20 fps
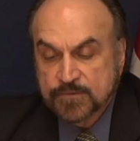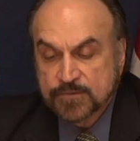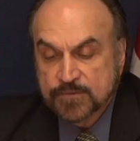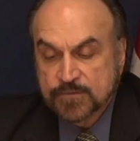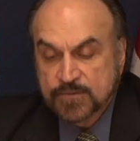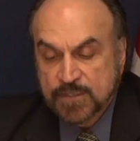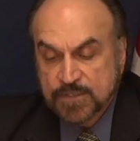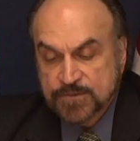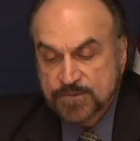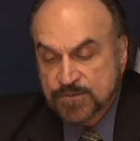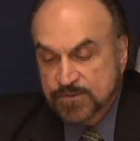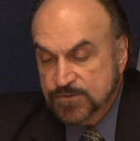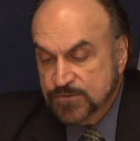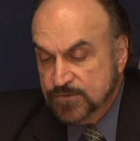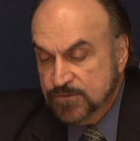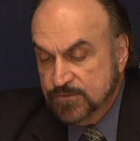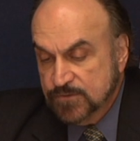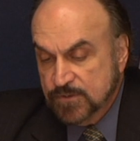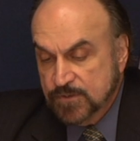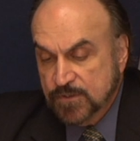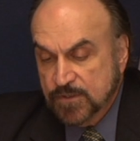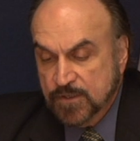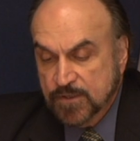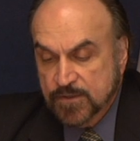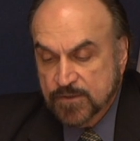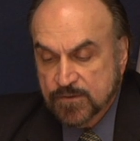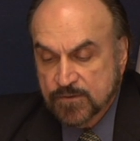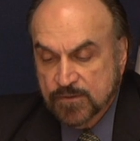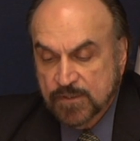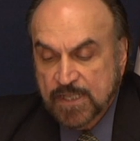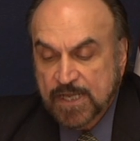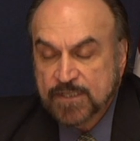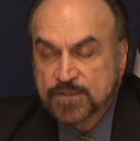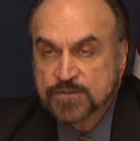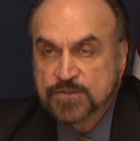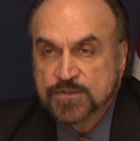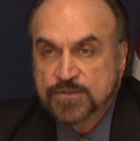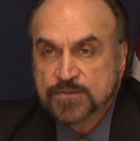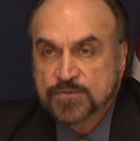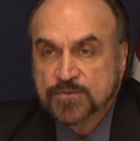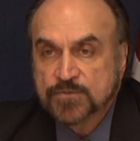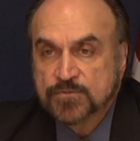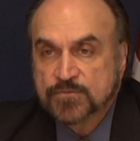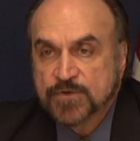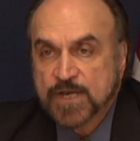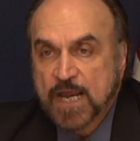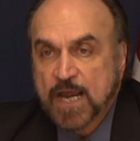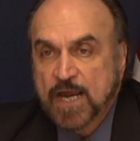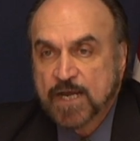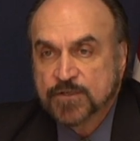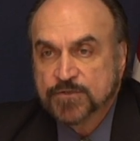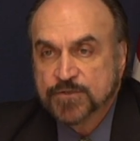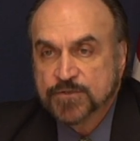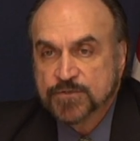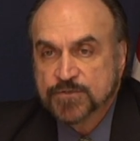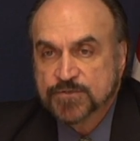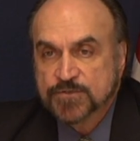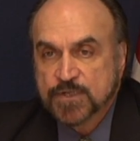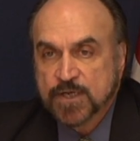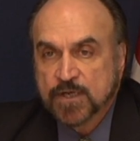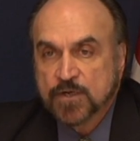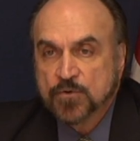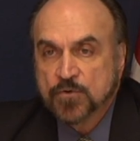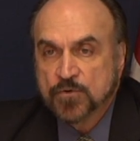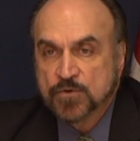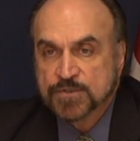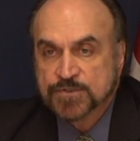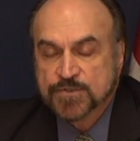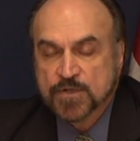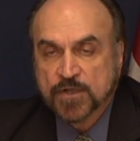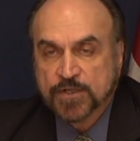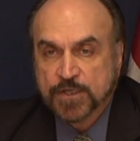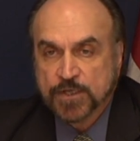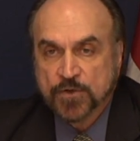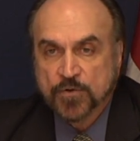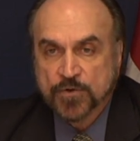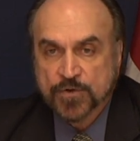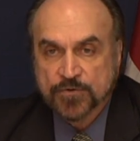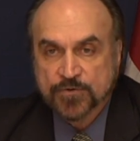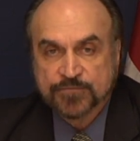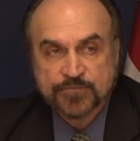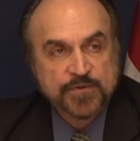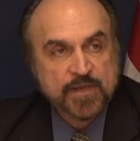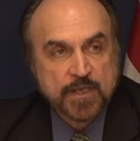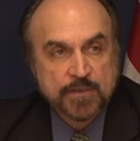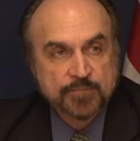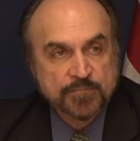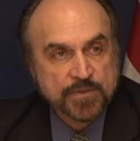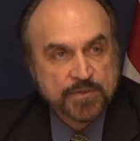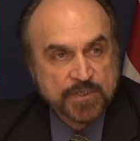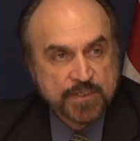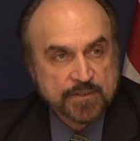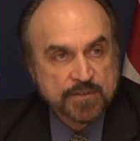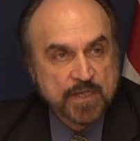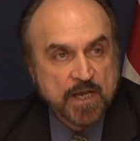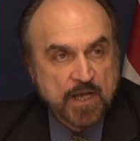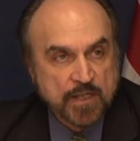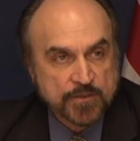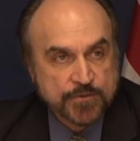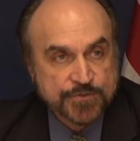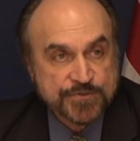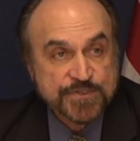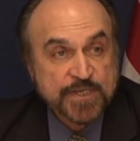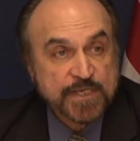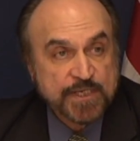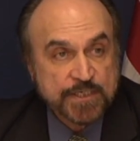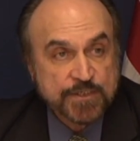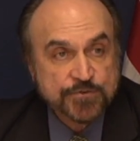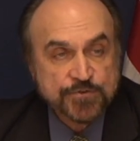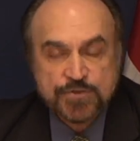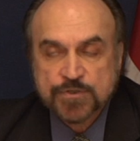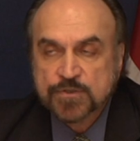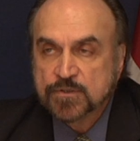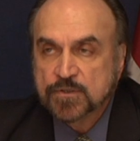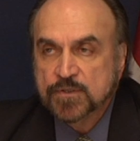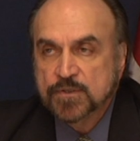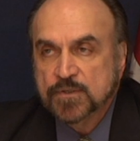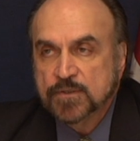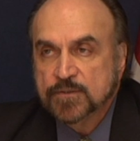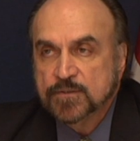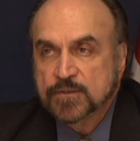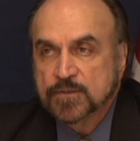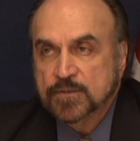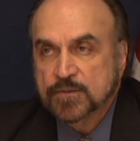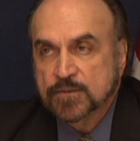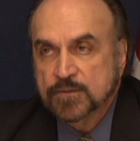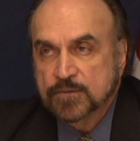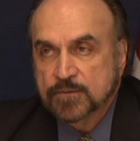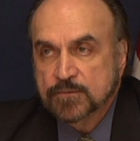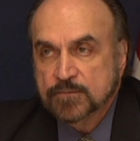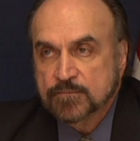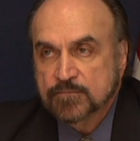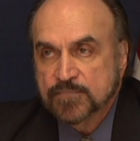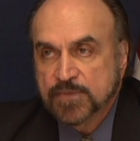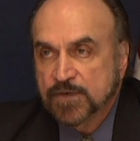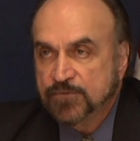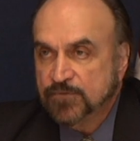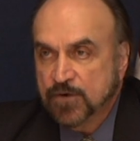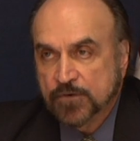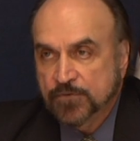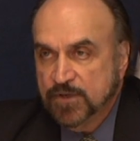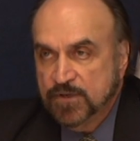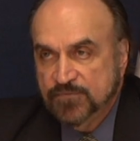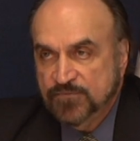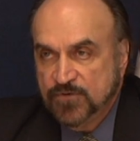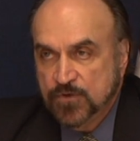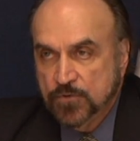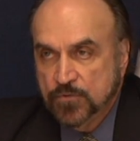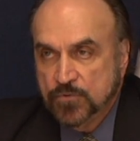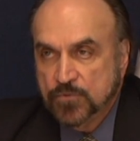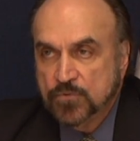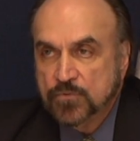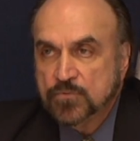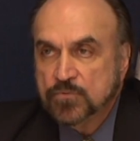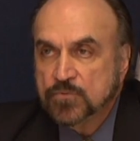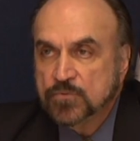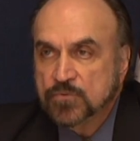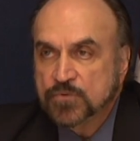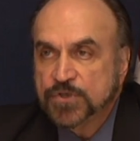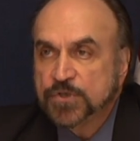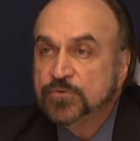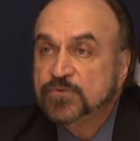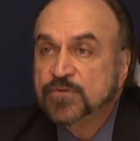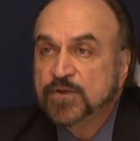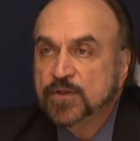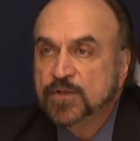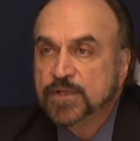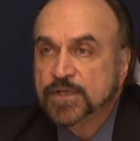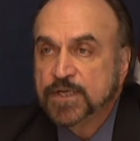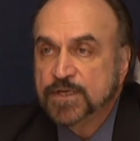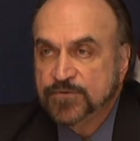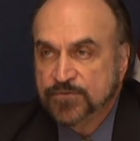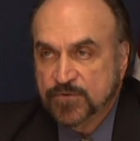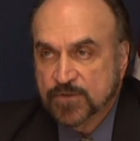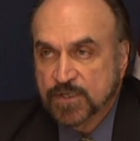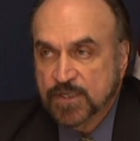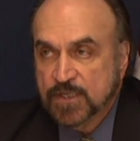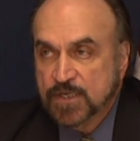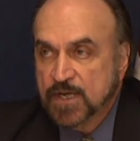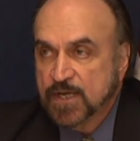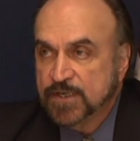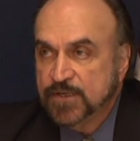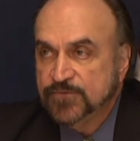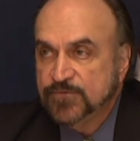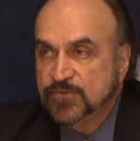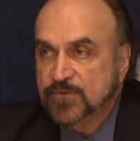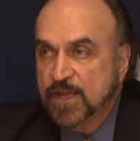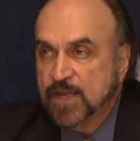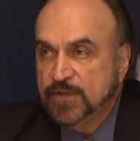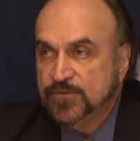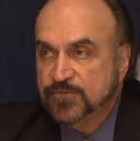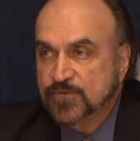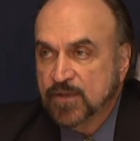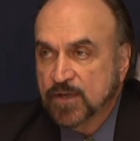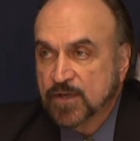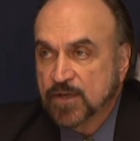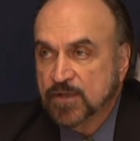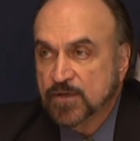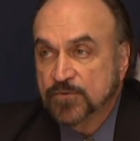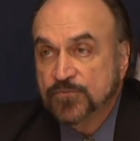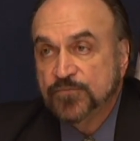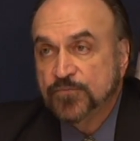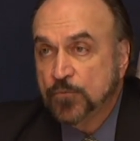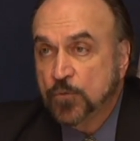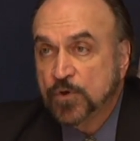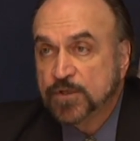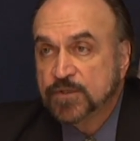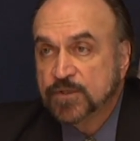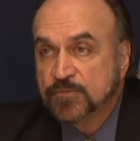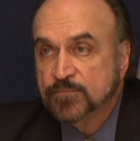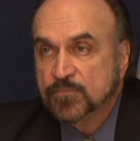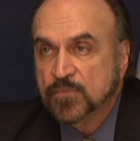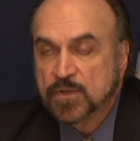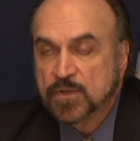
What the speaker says: This has led to reactors that cost on the order of $10 billion each. There are very few utilities in the United States that can afford them.